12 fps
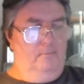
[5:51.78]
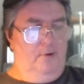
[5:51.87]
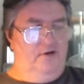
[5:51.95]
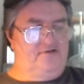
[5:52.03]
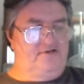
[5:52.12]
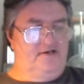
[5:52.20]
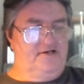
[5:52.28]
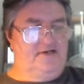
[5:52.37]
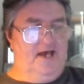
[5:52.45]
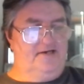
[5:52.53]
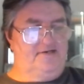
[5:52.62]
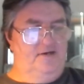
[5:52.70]
But
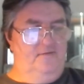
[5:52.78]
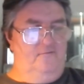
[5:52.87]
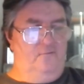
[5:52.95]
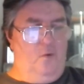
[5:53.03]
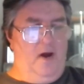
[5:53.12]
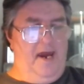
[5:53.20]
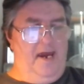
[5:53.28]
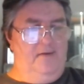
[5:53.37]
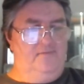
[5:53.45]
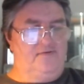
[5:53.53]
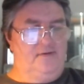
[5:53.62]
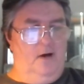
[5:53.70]
successive
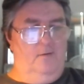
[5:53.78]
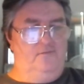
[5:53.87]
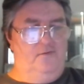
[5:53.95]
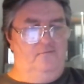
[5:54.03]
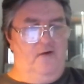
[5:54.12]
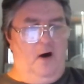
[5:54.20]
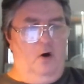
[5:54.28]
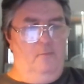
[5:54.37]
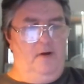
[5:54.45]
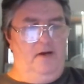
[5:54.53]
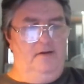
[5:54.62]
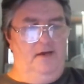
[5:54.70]
waves of
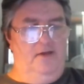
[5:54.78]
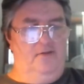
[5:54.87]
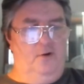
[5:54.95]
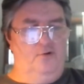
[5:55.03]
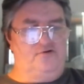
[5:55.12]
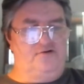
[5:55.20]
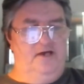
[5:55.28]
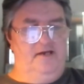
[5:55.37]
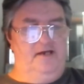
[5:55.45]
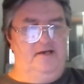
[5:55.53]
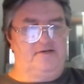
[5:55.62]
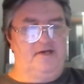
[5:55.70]
development in those
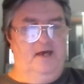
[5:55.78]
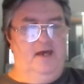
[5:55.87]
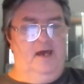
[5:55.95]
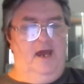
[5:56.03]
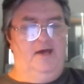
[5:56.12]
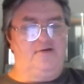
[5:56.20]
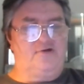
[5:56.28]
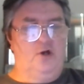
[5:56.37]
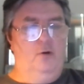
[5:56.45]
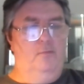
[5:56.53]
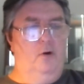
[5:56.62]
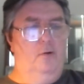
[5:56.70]
cities and
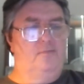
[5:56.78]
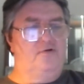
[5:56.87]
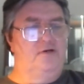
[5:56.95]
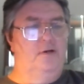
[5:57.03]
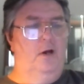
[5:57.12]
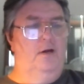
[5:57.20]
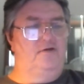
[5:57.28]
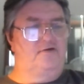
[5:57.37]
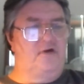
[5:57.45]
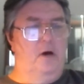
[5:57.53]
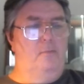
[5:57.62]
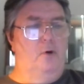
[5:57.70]
suburbs and
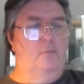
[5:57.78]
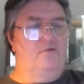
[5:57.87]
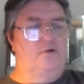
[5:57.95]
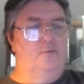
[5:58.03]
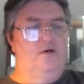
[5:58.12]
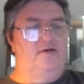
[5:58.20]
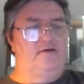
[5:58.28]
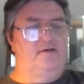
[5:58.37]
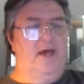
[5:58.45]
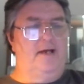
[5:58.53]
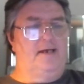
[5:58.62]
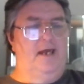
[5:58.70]
suburbs in recent
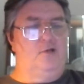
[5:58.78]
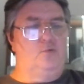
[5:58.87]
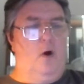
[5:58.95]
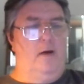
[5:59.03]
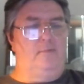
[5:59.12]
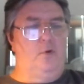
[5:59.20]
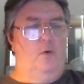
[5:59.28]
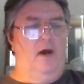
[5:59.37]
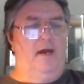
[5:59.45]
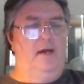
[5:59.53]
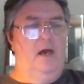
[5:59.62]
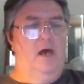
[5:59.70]
decades wiped
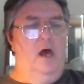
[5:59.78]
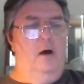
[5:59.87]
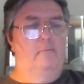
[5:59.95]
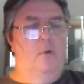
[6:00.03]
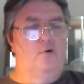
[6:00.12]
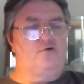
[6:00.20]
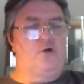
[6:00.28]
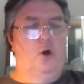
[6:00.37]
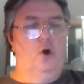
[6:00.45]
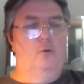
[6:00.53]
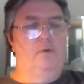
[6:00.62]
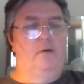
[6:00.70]
away most
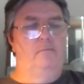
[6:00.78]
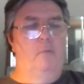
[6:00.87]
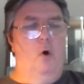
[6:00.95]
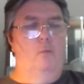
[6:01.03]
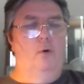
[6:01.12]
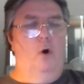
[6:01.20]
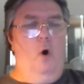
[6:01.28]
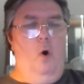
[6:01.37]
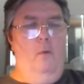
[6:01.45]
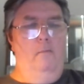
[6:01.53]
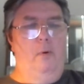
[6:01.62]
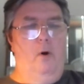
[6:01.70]
urban mobile
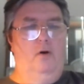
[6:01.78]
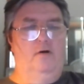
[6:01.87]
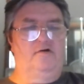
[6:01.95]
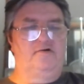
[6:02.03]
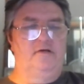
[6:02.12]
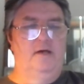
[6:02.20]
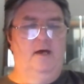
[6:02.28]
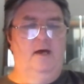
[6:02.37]
home parks.